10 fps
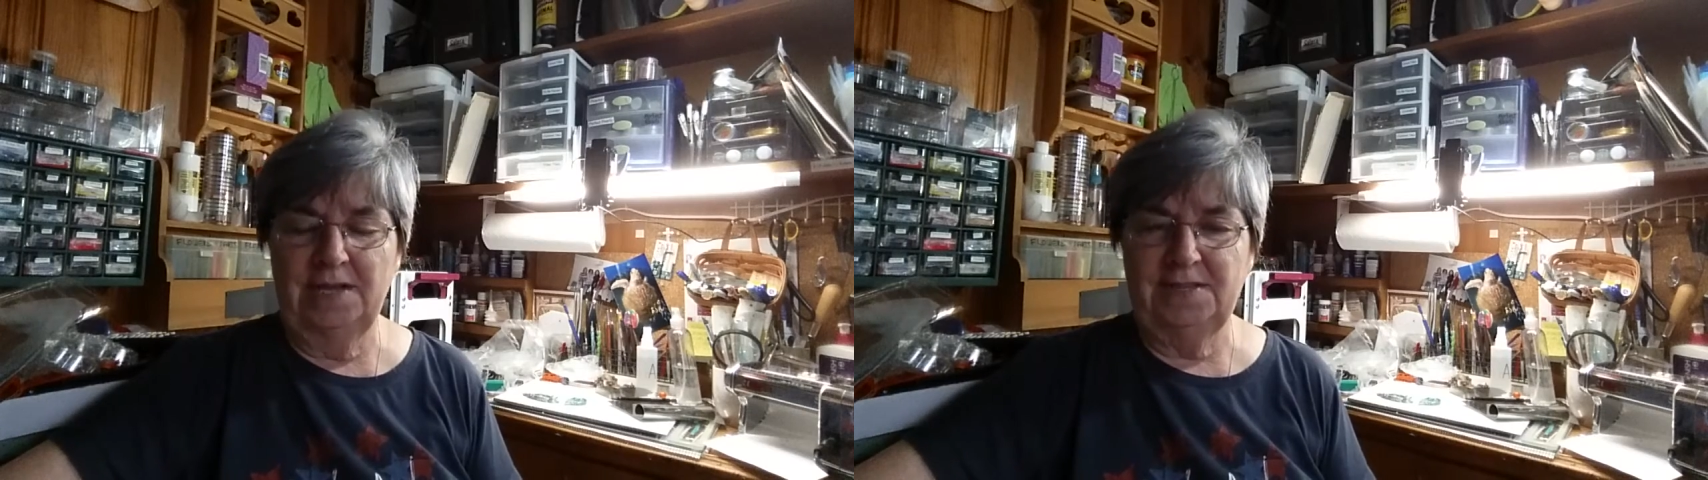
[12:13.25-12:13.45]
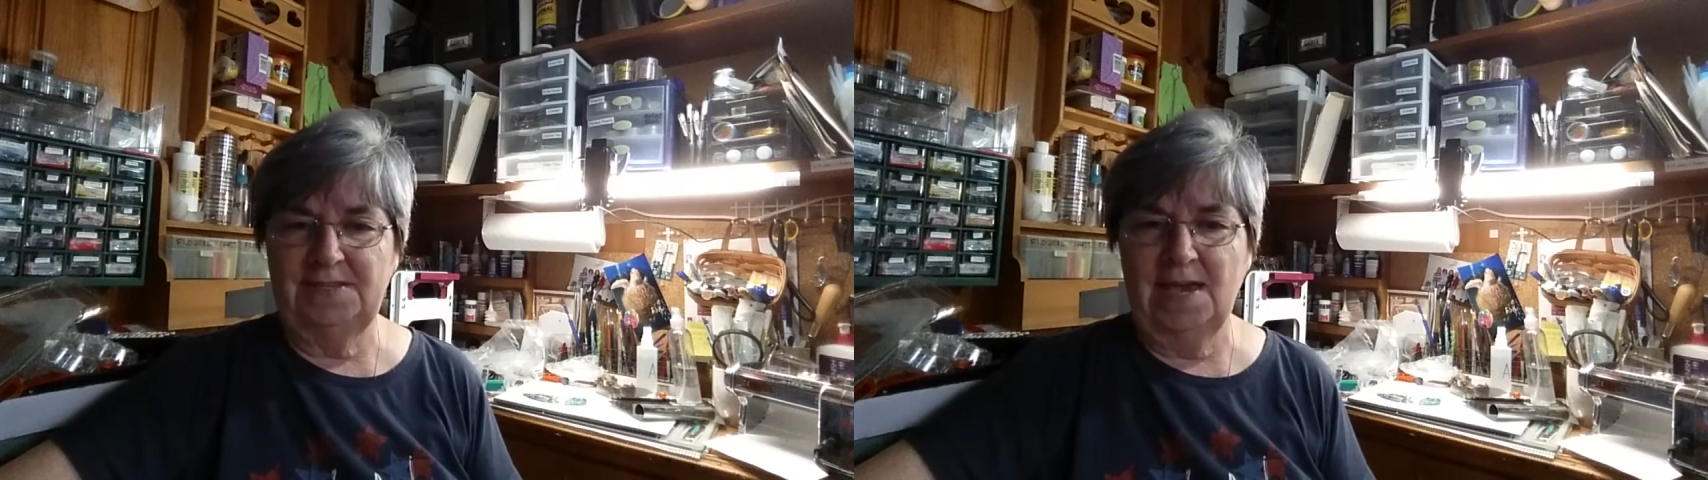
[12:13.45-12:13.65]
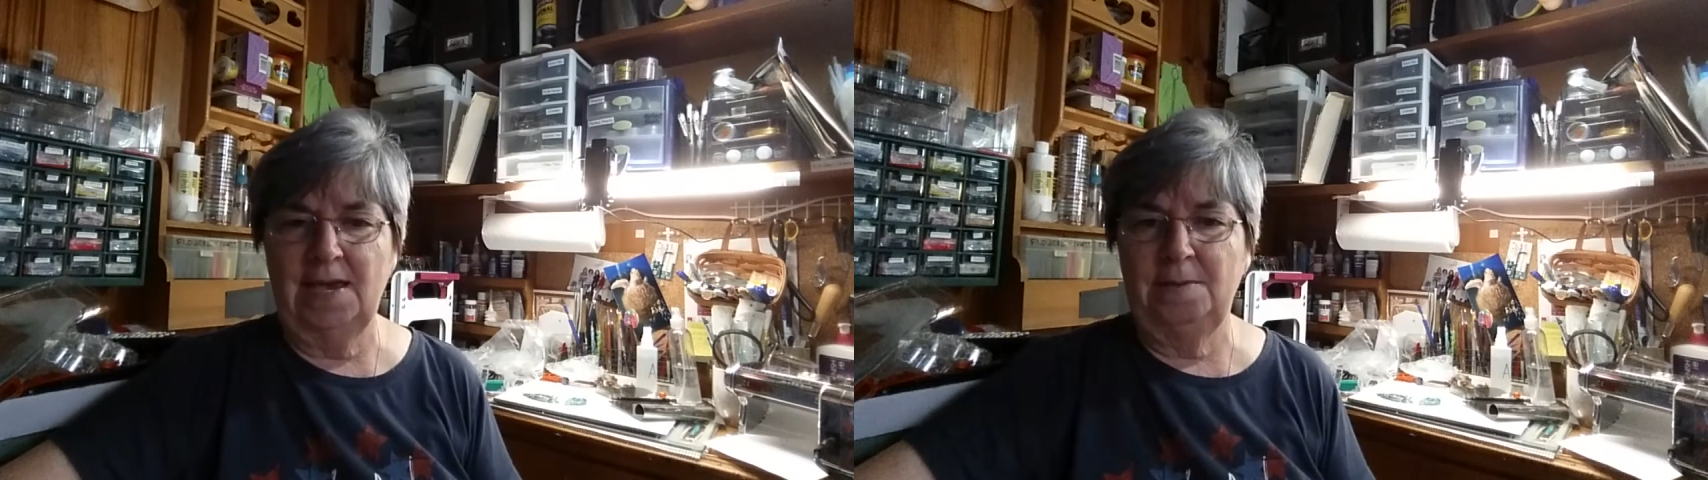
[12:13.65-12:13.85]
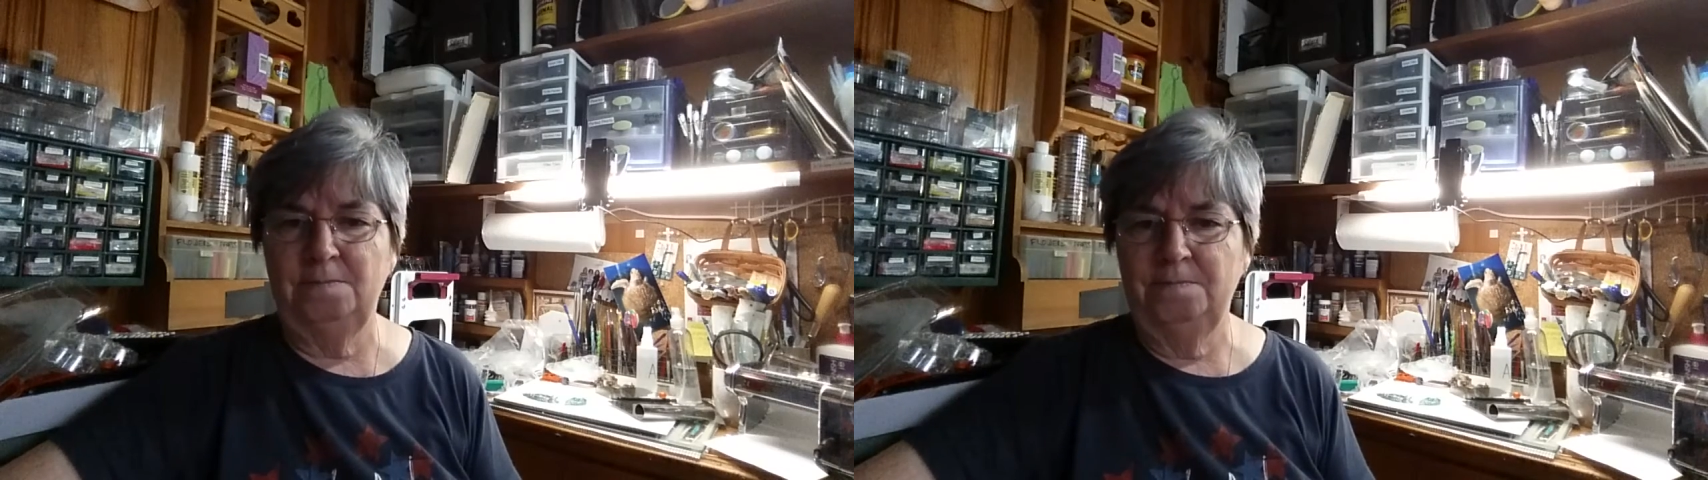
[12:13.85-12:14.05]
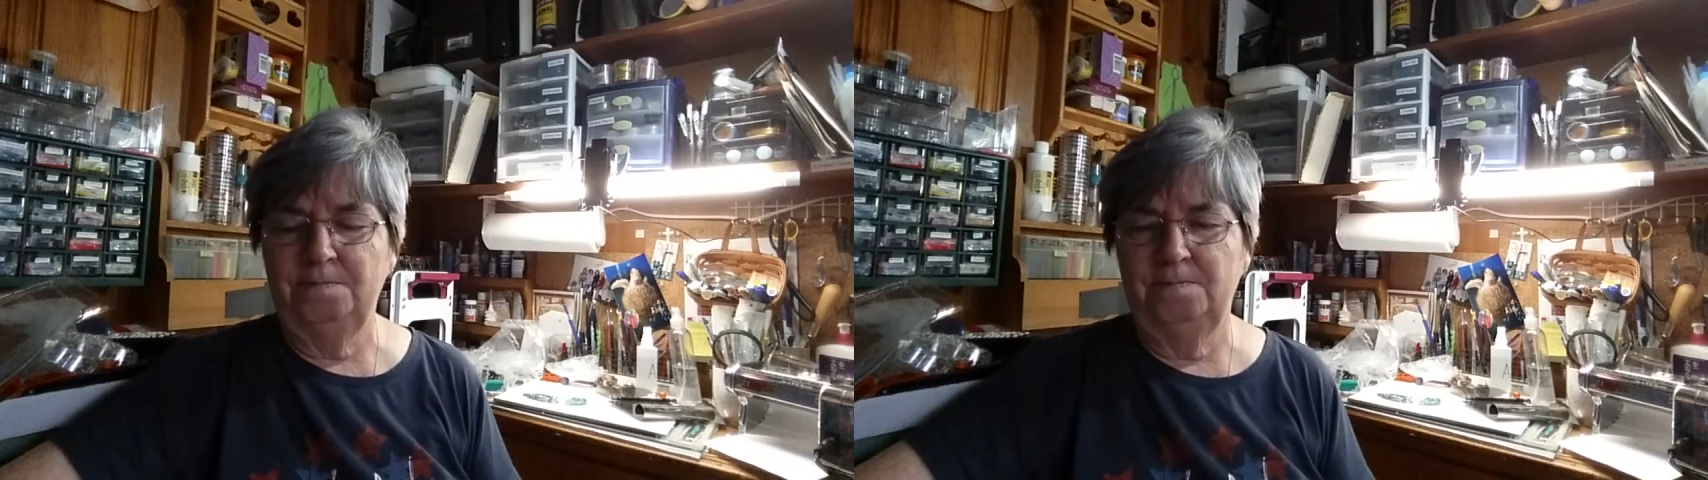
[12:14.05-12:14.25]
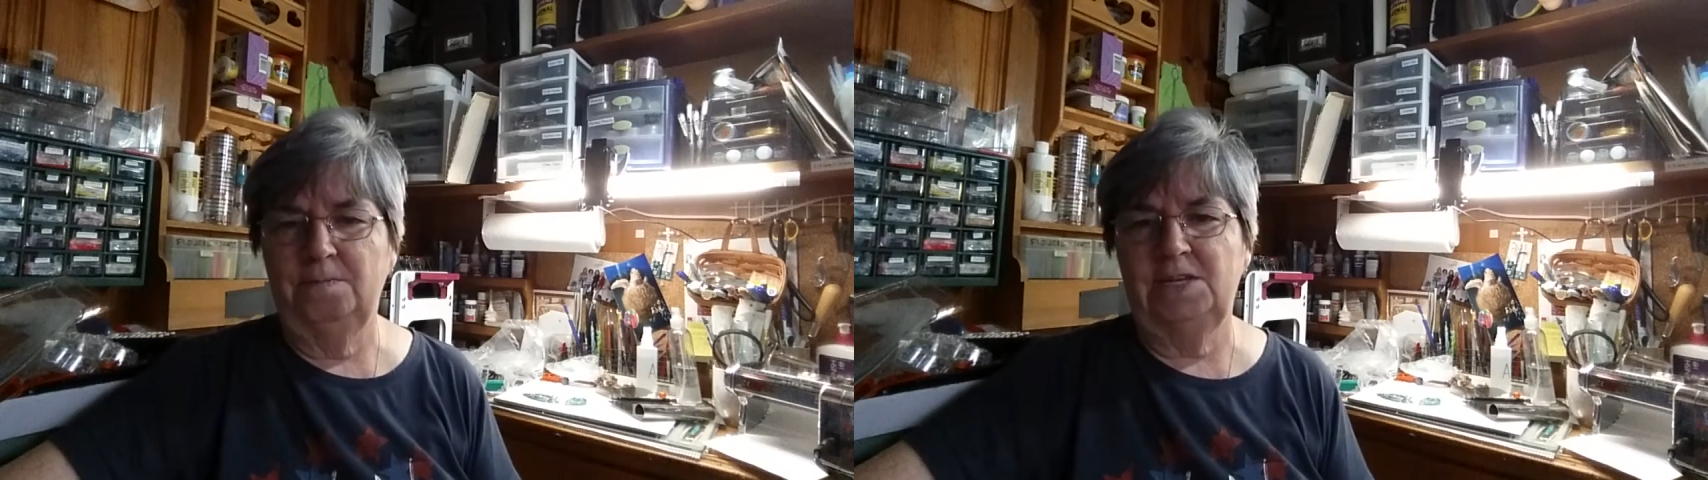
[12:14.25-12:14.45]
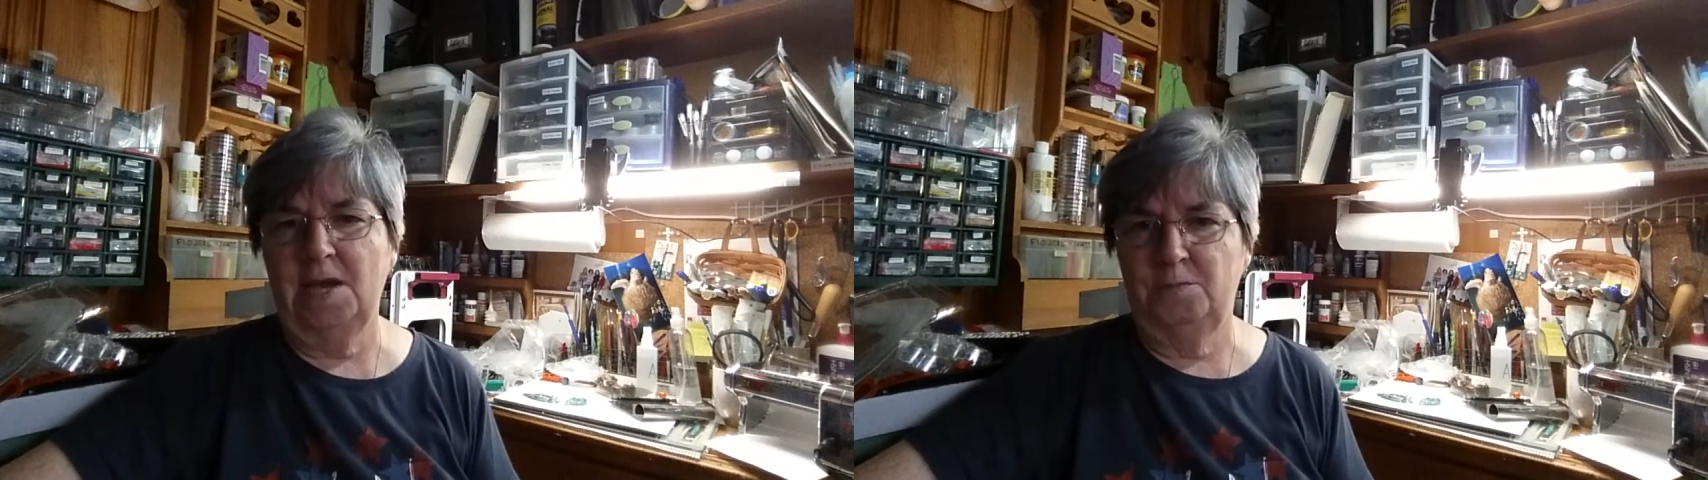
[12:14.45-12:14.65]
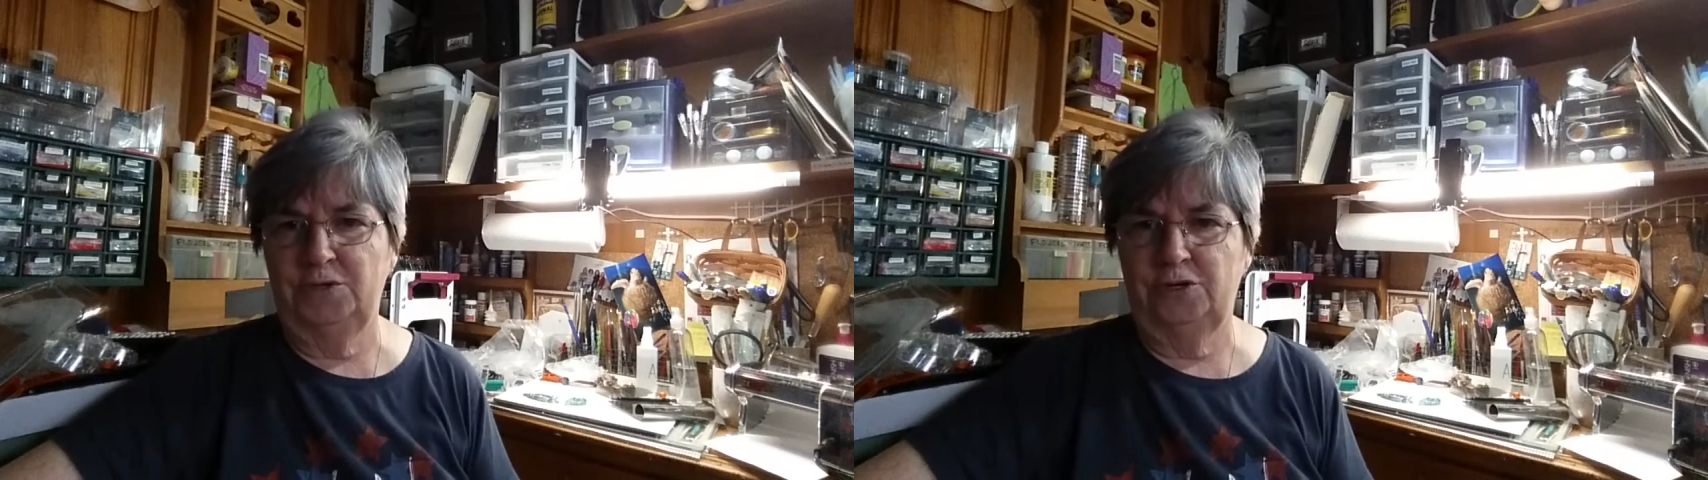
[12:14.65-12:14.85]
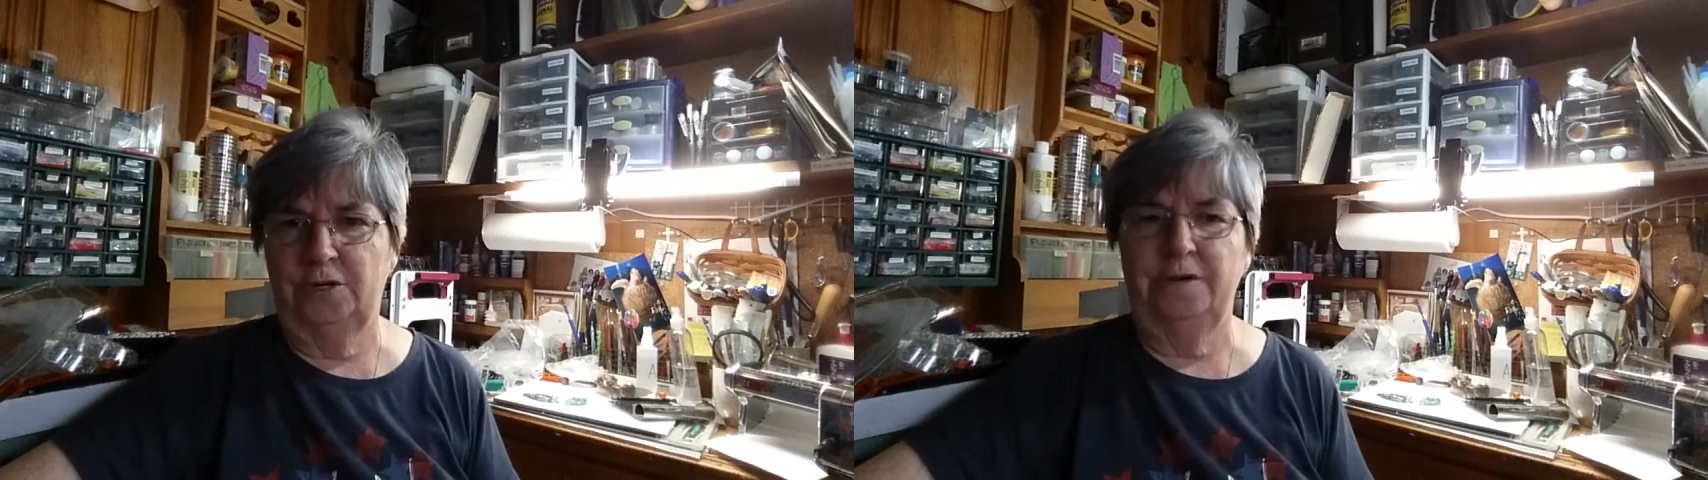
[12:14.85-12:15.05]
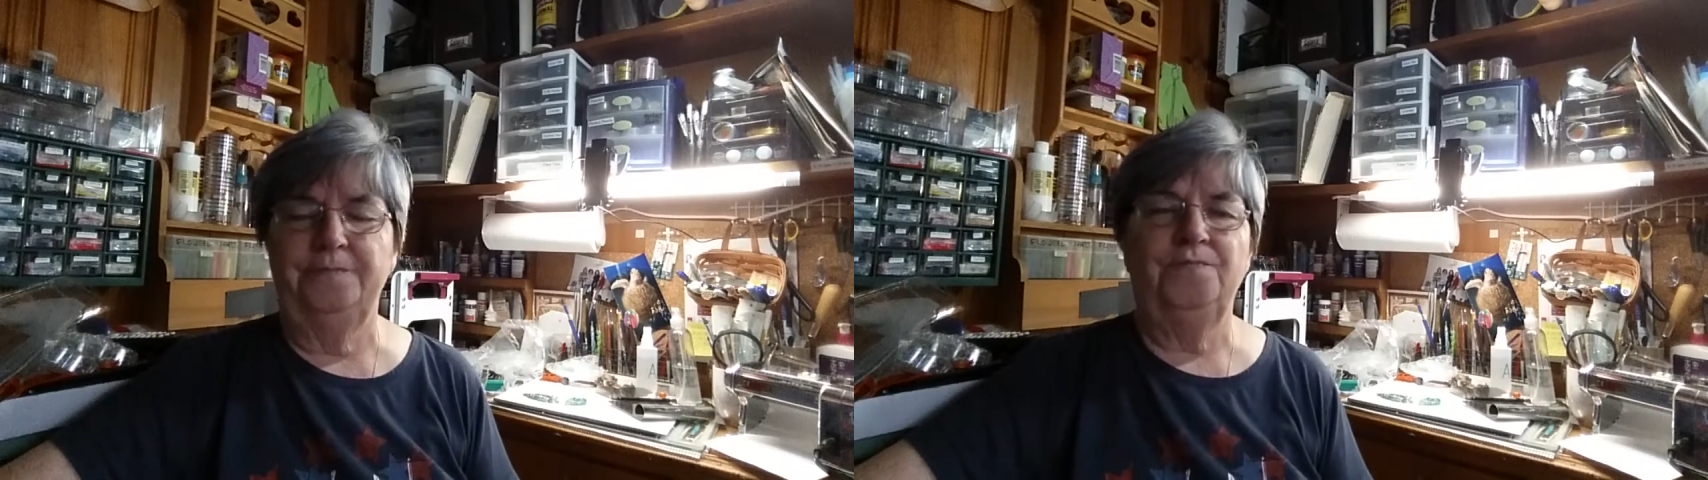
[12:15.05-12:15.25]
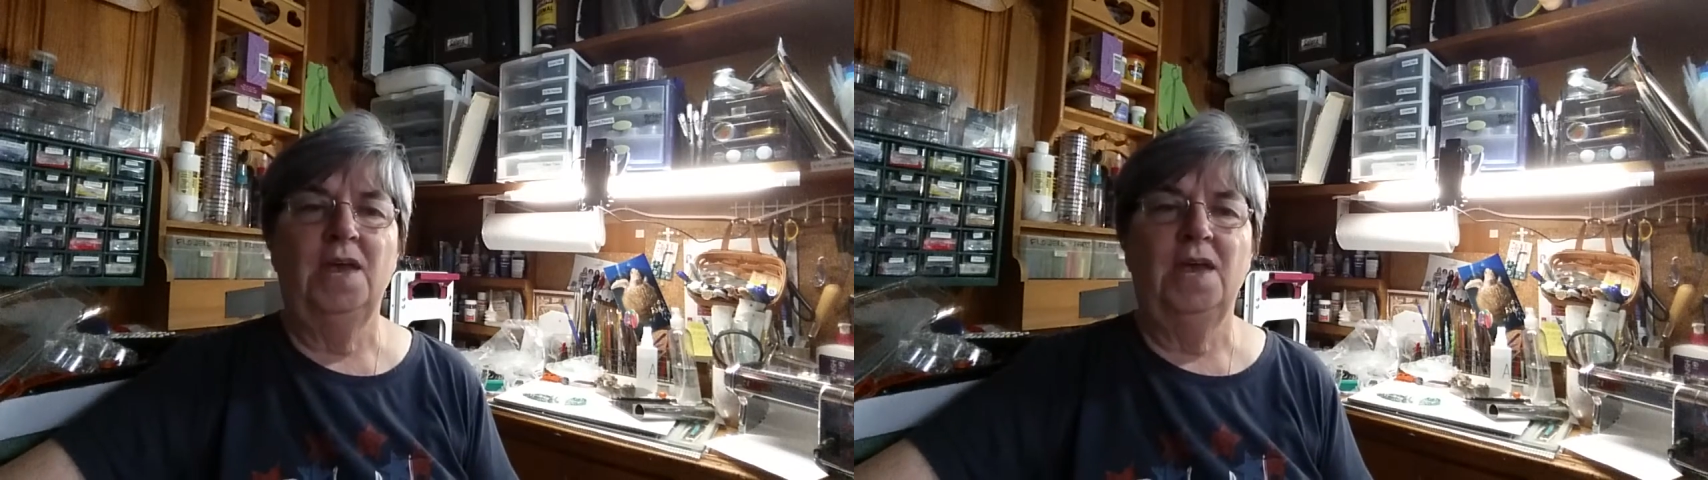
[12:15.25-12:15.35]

at the same temperature,